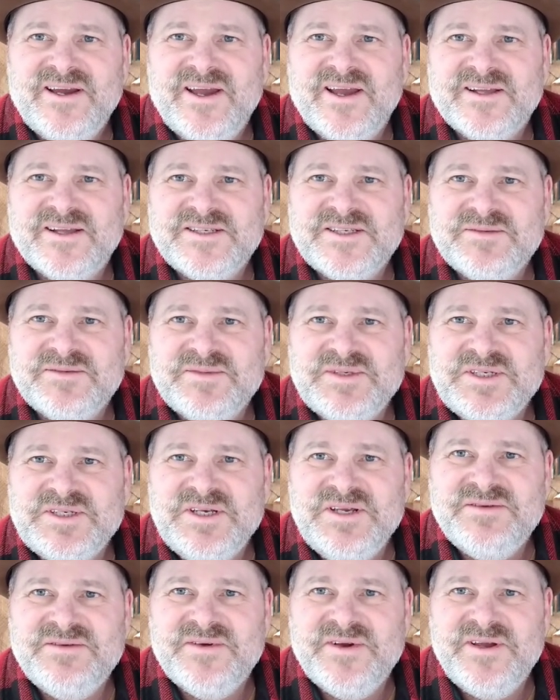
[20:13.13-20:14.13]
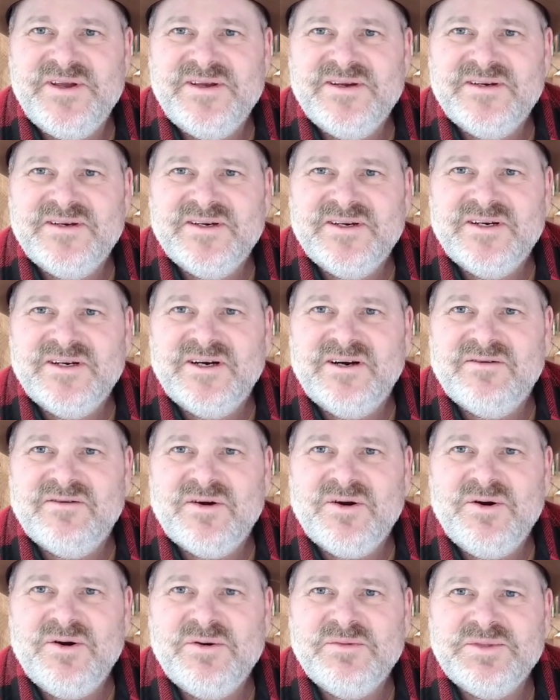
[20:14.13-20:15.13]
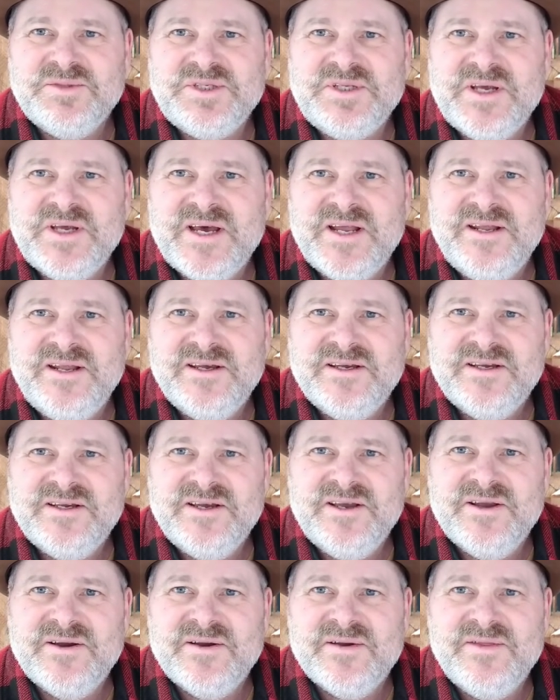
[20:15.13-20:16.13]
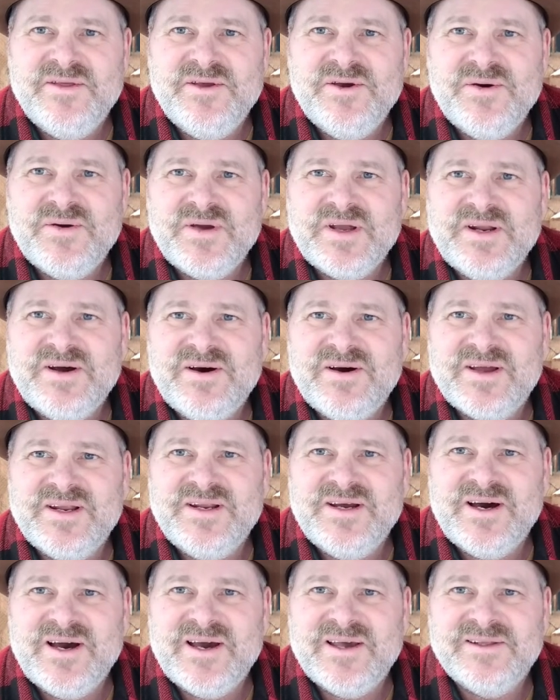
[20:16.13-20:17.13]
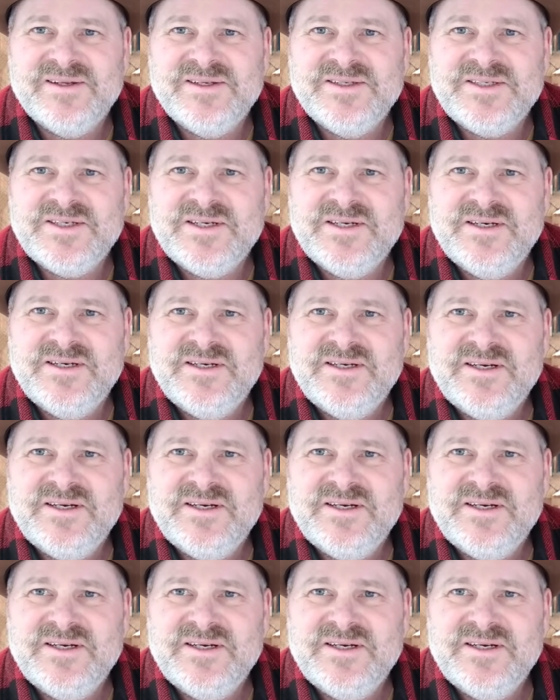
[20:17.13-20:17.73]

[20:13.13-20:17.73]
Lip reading: and some scenery of our homestead here in the Okanagan Highlands.